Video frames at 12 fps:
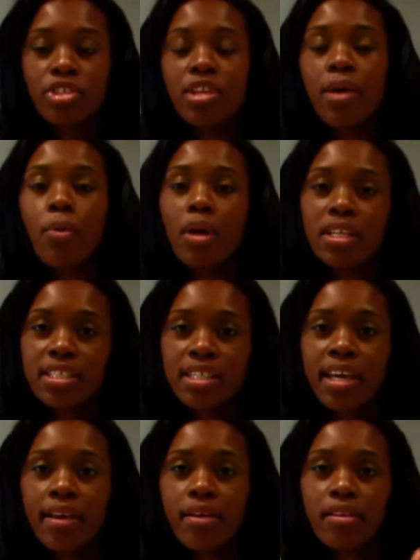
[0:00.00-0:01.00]
and I wanted to
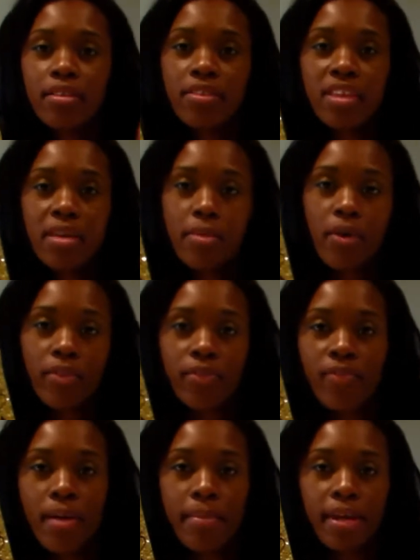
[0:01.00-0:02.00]
carry the theme over
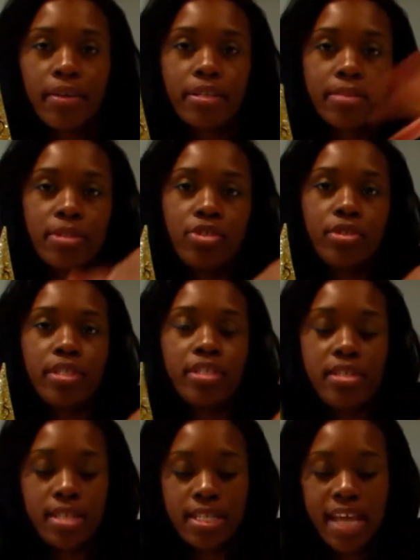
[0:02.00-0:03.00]
from my Christmas tree
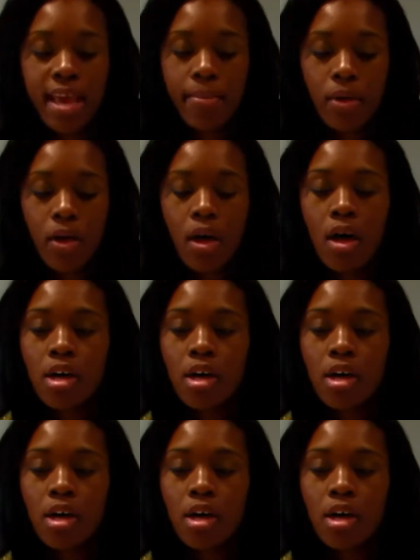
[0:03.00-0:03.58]
to the table.